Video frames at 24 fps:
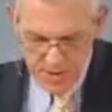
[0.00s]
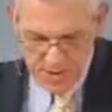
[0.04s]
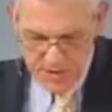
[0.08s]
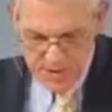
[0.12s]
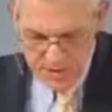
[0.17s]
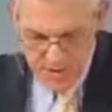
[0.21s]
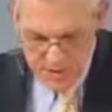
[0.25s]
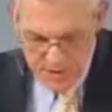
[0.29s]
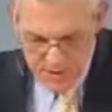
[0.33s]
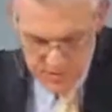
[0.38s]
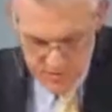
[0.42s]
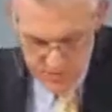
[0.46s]

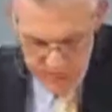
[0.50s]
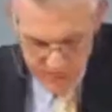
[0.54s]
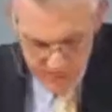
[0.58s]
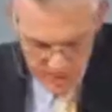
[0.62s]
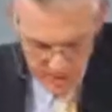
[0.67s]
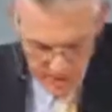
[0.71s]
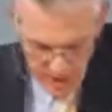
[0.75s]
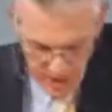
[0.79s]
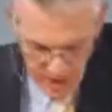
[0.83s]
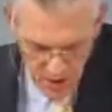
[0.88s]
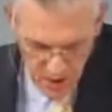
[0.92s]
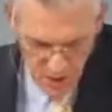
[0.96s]
this is
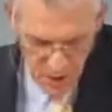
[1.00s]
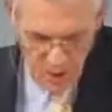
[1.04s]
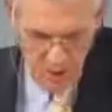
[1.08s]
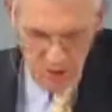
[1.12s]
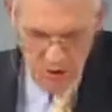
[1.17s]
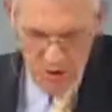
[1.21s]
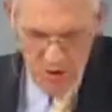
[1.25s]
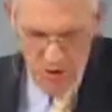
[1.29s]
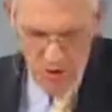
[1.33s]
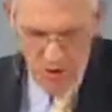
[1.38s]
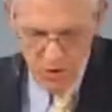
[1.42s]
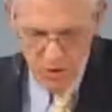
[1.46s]
how we
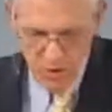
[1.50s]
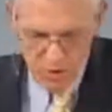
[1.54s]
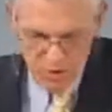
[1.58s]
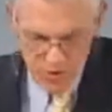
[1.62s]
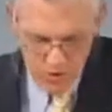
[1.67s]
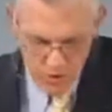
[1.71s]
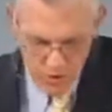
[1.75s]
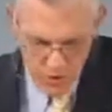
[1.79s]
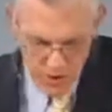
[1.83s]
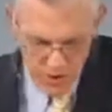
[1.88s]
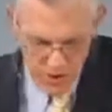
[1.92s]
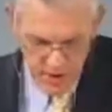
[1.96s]
know, and
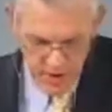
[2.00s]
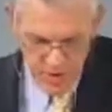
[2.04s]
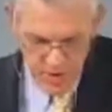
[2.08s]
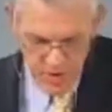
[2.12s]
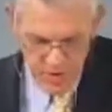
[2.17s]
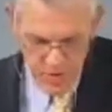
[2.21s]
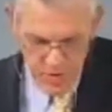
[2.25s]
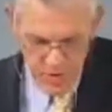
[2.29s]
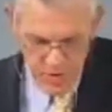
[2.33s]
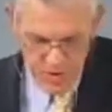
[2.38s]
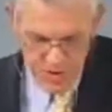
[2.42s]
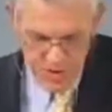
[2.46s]
so on,
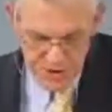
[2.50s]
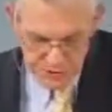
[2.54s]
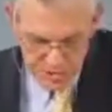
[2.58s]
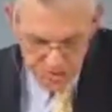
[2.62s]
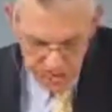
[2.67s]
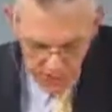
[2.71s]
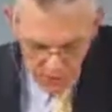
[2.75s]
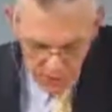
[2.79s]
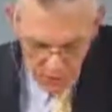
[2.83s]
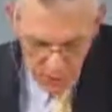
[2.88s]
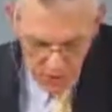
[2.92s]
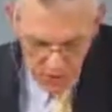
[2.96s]
which is
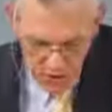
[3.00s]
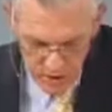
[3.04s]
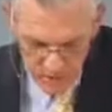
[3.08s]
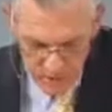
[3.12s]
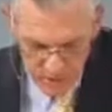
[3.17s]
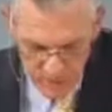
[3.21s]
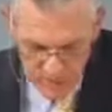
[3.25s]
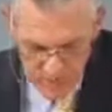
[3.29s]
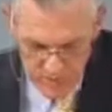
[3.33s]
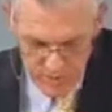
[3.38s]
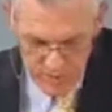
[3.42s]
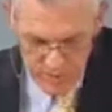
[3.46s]
not well
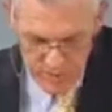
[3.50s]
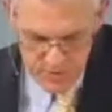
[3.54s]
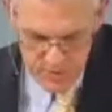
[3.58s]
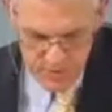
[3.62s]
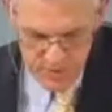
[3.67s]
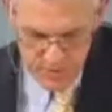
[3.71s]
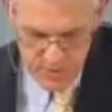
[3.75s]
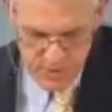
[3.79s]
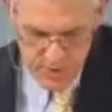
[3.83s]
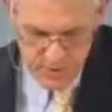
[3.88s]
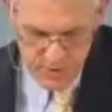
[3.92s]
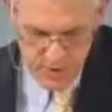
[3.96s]

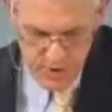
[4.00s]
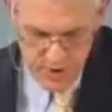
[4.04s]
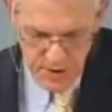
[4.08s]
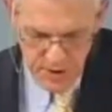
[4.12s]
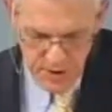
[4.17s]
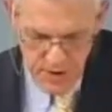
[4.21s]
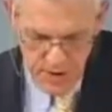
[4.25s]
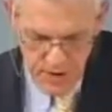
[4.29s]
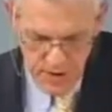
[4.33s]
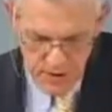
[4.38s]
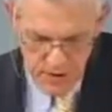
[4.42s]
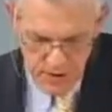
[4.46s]
uh,
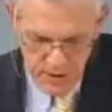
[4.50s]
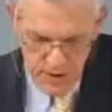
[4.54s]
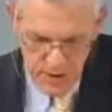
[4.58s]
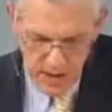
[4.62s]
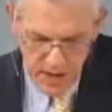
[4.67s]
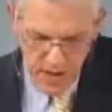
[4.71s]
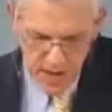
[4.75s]
handled.